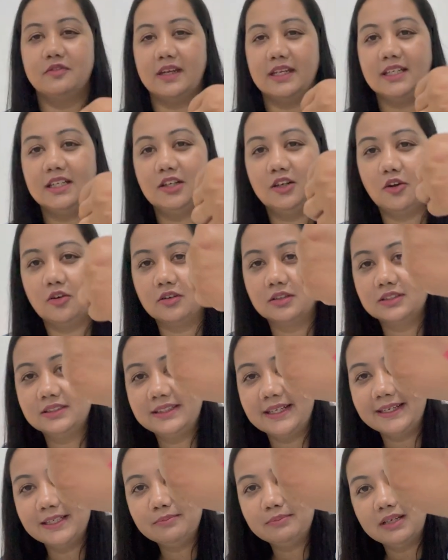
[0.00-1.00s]
very long
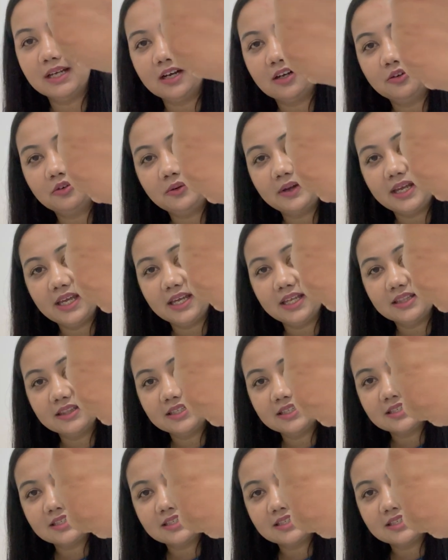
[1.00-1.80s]
time now, and